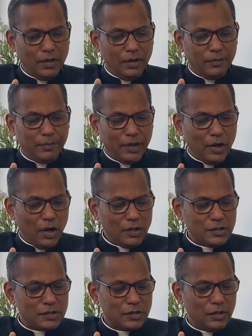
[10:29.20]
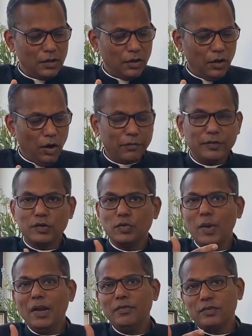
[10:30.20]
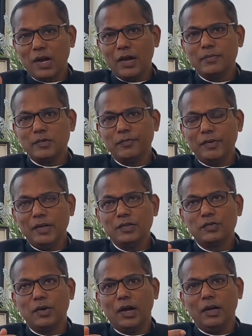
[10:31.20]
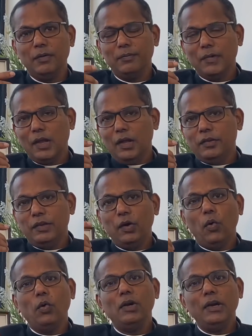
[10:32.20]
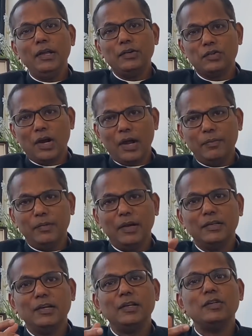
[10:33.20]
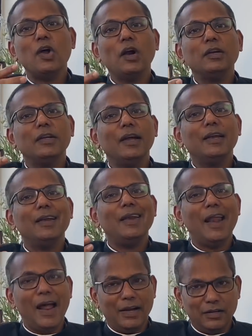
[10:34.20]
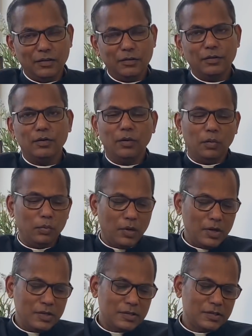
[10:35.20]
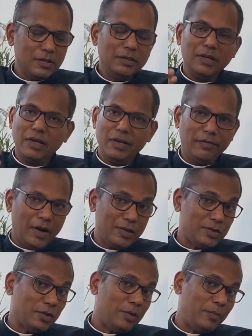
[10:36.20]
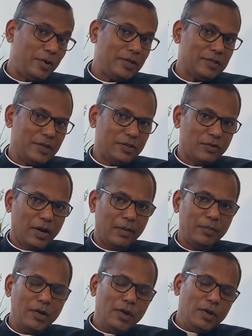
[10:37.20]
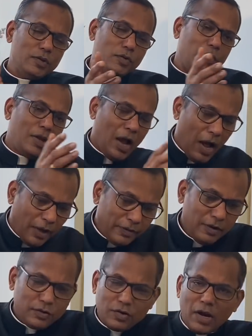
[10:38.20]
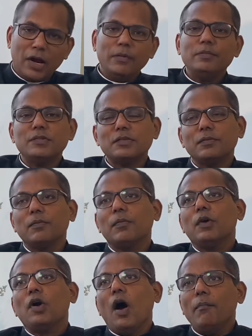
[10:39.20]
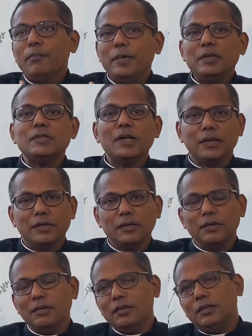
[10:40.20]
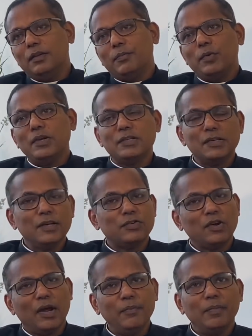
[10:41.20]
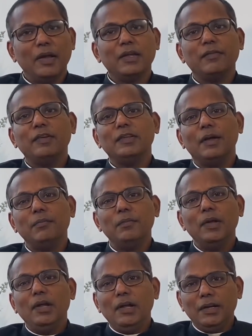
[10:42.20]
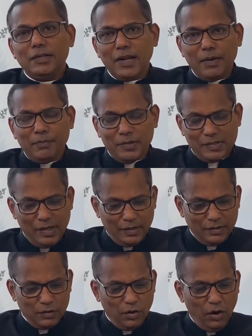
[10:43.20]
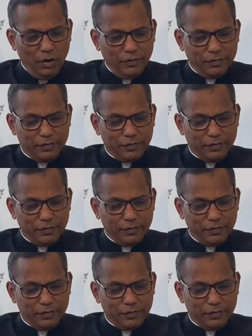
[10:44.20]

because of the 12 tribes of Israel, the only tribe that did not get land was the Levites, or the priestly tribe. So the other tribes compensated the priestly tribe by giving them 10% of